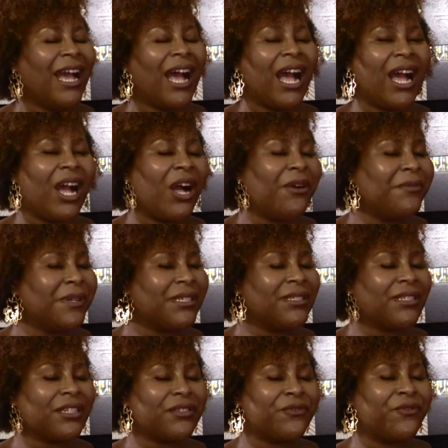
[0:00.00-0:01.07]
I
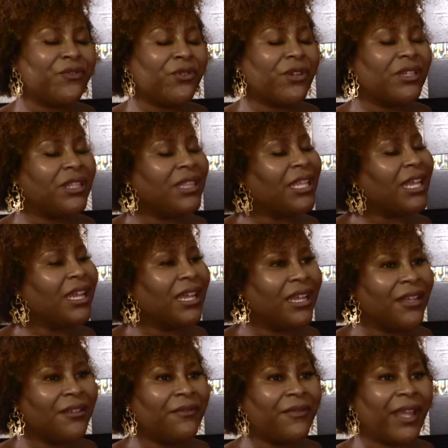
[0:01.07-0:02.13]
always looked for
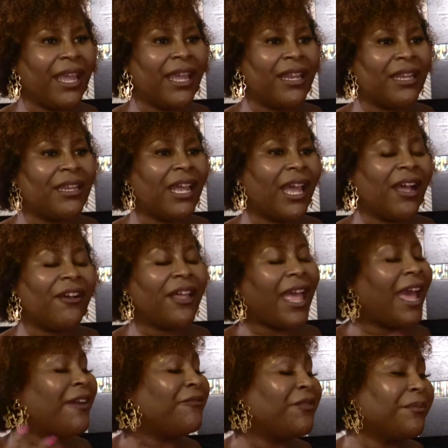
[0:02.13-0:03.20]
love and
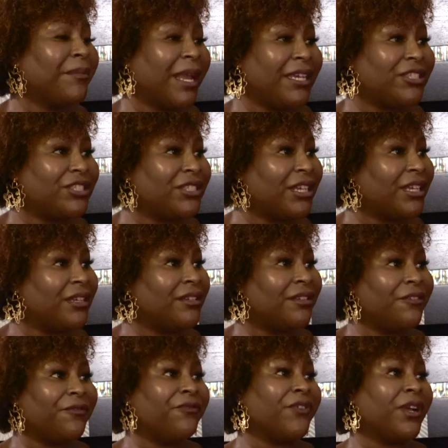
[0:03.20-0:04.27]

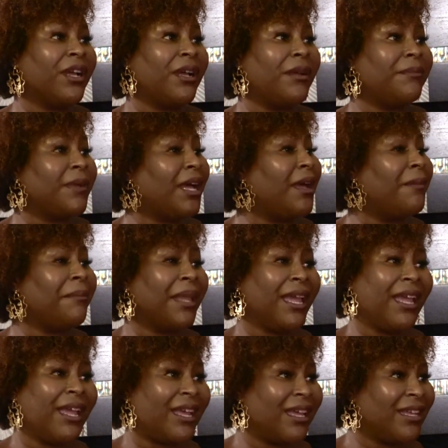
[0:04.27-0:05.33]
affirmation from a man.